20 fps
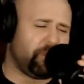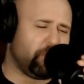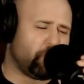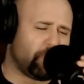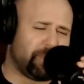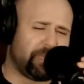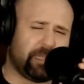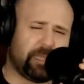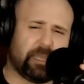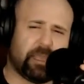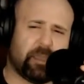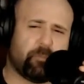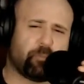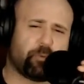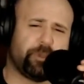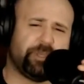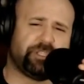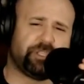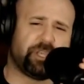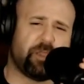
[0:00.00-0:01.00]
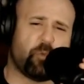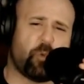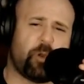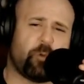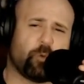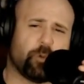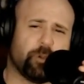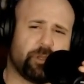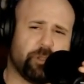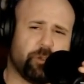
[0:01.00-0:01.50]
if you really appreciate
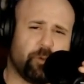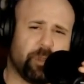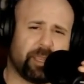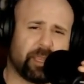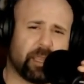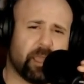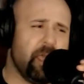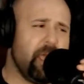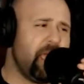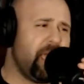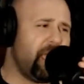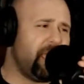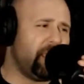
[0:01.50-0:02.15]
what we're doing